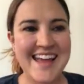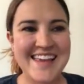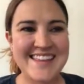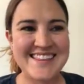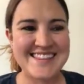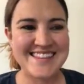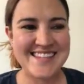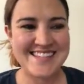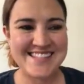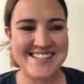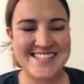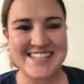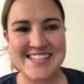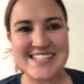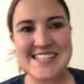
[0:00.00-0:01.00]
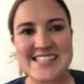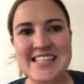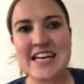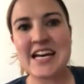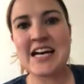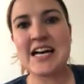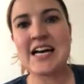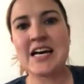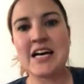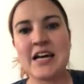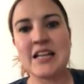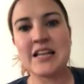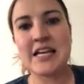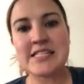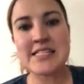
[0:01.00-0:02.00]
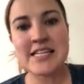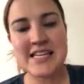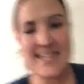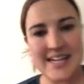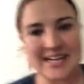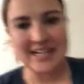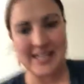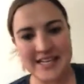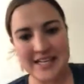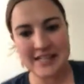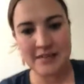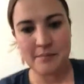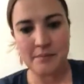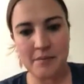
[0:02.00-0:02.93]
Hi, this is the Lesson 9